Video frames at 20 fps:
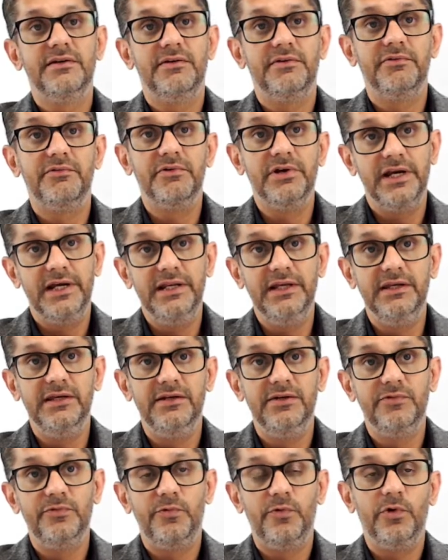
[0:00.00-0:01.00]
ready
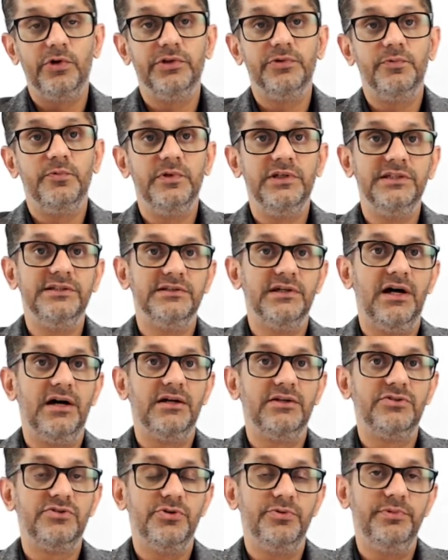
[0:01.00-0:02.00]
for the visa
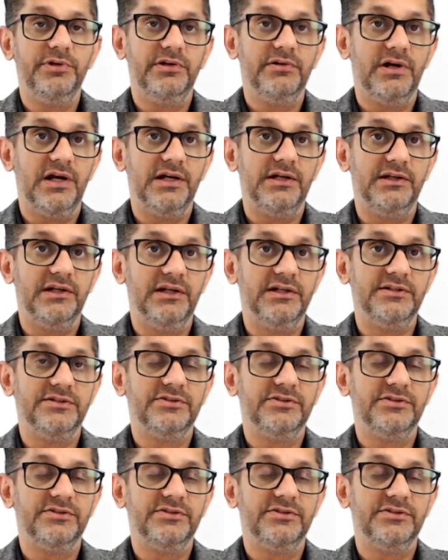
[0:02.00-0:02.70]
to be granted.